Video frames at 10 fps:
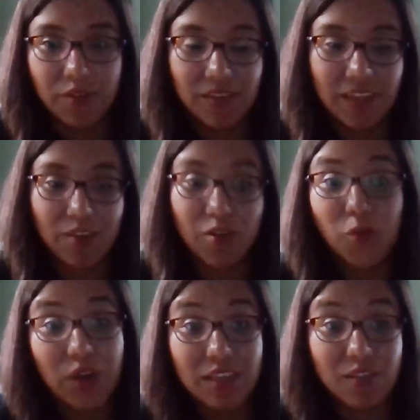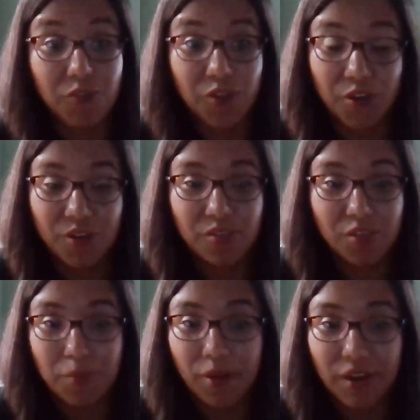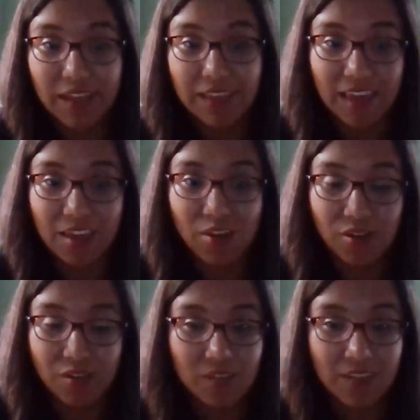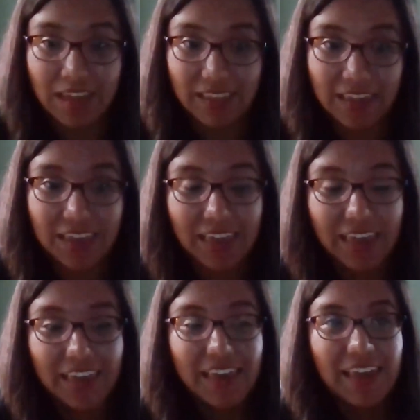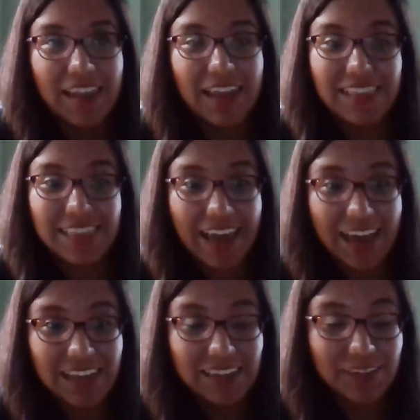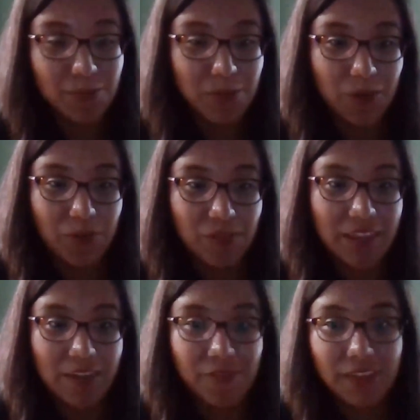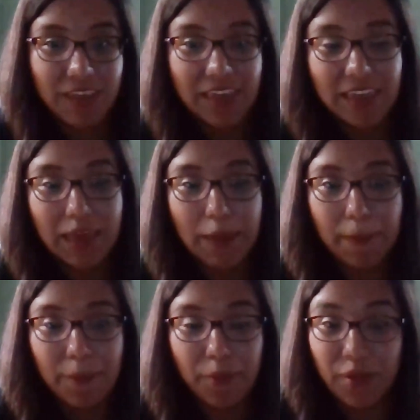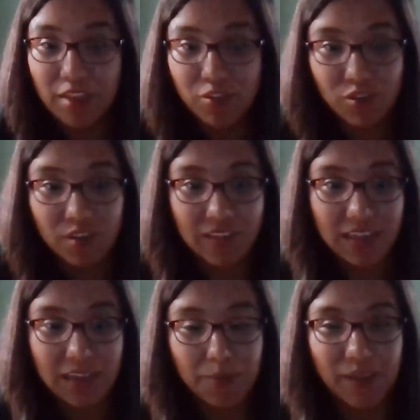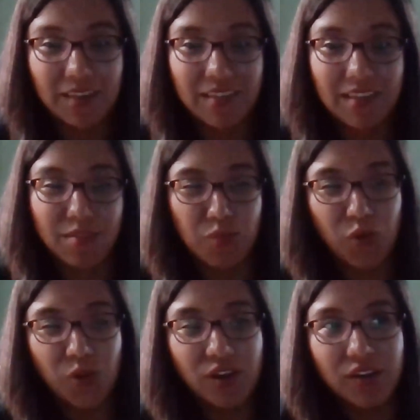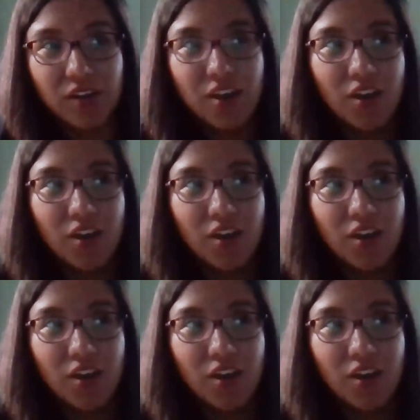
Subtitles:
a quiz for the product that you're selling. Like that will definitely get people interested because it's more